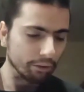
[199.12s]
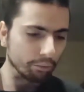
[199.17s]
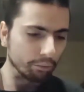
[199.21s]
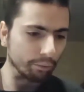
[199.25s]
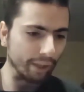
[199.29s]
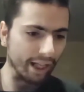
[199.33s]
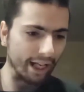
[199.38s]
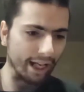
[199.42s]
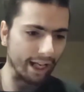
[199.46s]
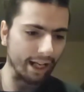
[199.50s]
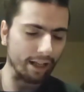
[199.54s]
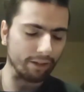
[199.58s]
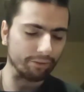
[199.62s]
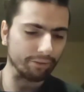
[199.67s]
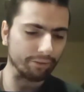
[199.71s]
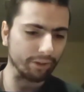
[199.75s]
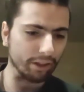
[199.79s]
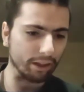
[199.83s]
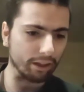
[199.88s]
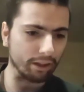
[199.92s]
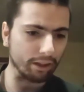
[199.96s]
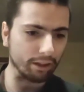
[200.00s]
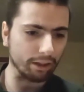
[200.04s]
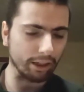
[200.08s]

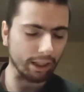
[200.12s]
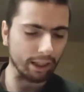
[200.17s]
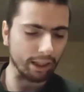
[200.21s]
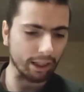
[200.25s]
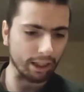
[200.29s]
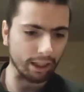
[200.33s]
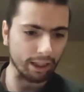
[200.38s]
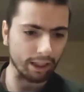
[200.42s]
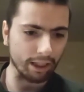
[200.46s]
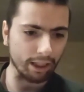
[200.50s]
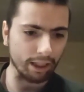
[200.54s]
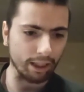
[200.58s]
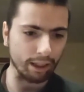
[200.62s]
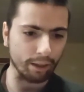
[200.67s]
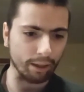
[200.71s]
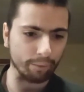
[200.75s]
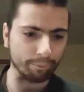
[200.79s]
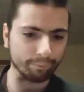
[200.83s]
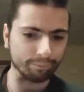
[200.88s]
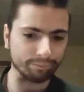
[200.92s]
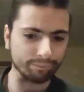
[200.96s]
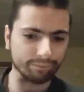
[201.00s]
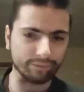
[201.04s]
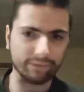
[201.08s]
wherever,
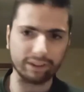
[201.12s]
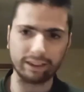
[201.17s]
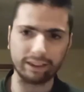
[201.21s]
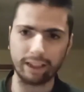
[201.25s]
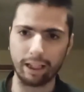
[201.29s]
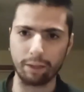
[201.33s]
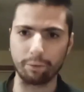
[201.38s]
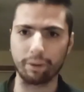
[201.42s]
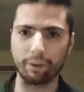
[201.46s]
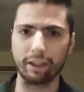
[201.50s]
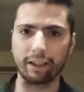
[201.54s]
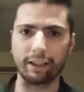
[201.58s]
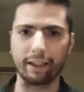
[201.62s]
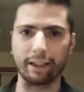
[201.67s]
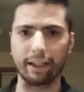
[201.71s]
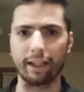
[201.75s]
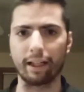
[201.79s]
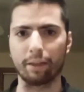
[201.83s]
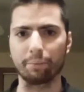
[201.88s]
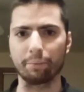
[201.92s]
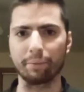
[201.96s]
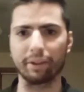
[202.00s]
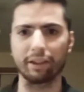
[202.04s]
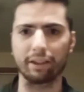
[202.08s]
um, say where
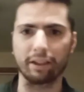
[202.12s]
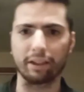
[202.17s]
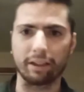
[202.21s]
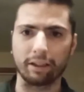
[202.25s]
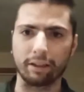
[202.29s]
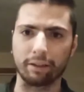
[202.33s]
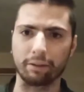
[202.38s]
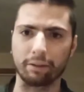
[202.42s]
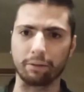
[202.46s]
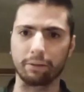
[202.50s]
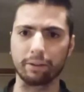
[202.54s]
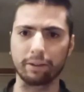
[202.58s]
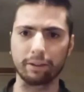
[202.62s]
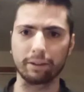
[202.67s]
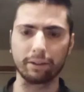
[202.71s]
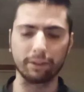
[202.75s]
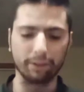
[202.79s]
did we go.